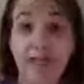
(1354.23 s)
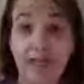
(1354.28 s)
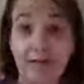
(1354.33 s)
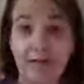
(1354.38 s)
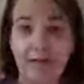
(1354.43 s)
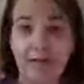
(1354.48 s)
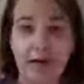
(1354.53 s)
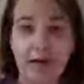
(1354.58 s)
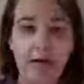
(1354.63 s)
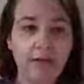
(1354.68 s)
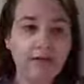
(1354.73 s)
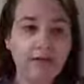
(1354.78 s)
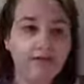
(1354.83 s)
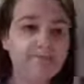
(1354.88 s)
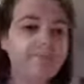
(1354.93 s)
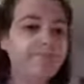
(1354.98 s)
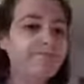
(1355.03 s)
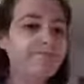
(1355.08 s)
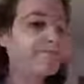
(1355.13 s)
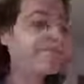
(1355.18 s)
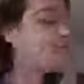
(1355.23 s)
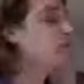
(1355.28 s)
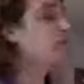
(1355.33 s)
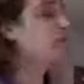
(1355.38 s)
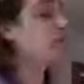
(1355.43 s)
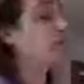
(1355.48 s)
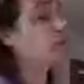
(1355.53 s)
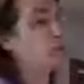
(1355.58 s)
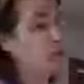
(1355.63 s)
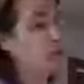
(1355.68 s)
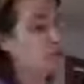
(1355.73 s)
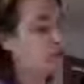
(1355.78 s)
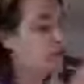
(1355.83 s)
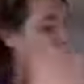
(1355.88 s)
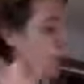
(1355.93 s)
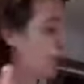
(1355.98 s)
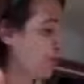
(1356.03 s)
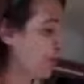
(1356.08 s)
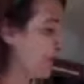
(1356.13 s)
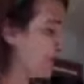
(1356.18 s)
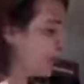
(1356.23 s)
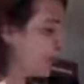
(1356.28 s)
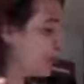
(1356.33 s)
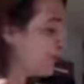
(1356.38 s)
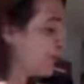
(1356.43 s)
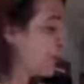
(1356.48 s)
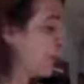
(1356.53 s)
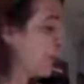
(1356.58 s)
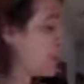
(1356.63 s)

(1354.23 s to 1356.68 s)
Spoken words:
at 8 o'clock, which is really super cute.